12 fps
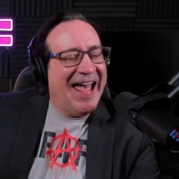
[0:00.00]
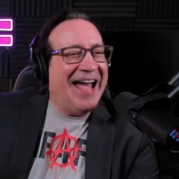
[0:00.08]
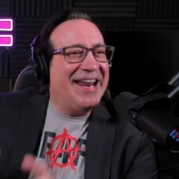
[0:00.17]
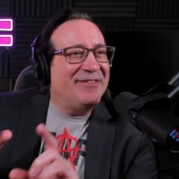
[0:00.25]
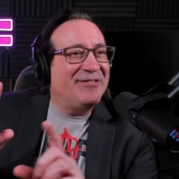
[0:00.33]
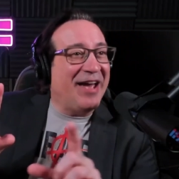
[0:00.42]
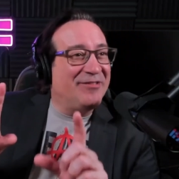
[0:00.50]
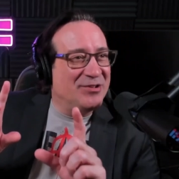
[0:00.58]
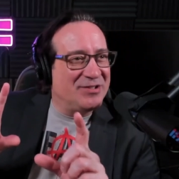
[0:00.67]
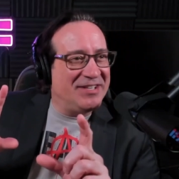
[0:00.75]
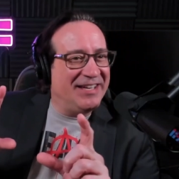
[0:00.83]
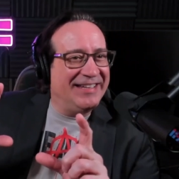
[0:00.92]
And have have you
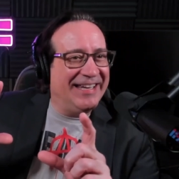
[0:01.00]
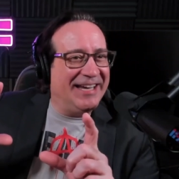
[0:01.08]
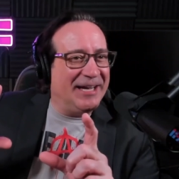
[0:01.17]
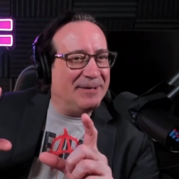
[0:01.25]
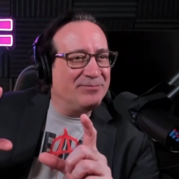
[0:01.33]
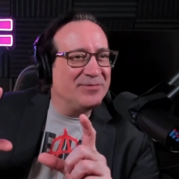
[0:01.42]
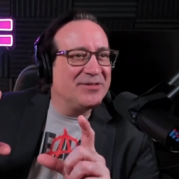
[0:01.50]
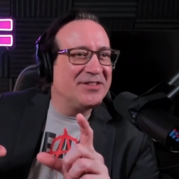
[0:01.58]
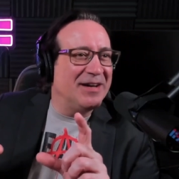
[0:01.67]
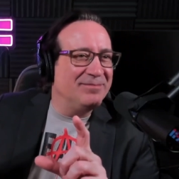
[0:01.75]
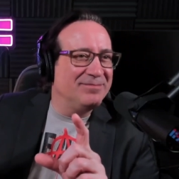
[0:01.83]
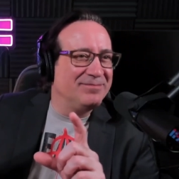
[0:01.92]
seen the um,
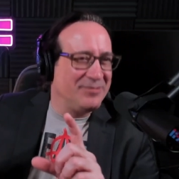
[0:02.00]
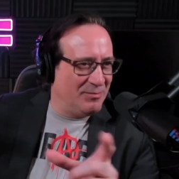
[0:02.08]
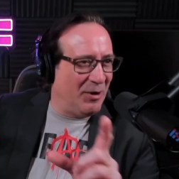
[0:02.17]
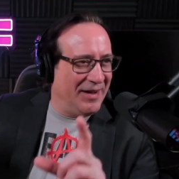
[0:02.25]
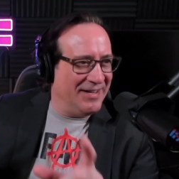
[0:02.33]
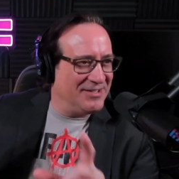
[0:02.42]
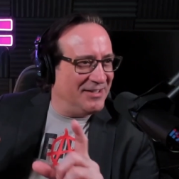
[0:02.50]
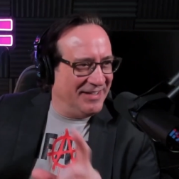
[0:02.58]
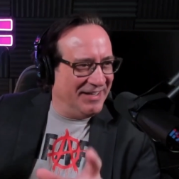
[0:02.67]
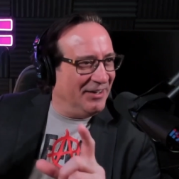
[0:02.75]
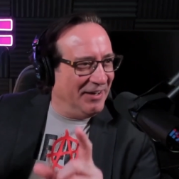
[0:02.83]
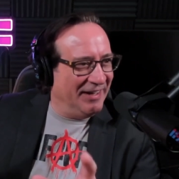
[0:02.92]
some smartass on
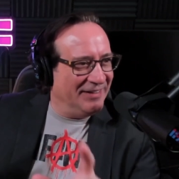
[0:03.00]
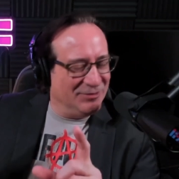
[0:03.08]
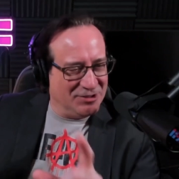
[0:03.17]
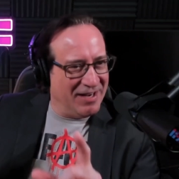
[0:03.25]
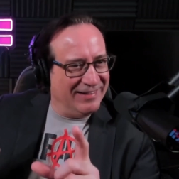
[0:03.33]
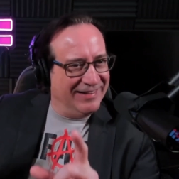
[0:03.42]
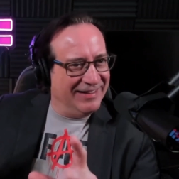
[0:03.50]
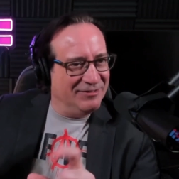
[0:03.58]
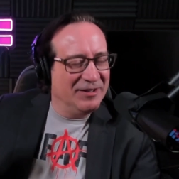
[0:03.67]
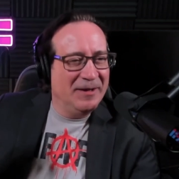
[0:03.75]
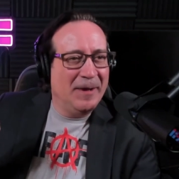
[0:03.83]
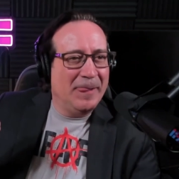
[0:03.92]
the internet, which I love,
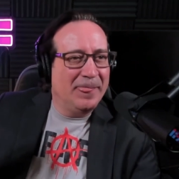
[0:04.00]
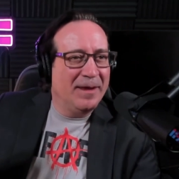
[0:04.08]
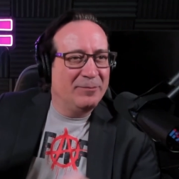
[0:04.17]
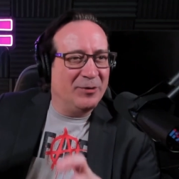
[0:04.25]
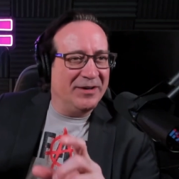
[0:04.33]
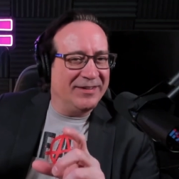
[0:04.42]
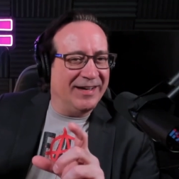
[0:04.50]
put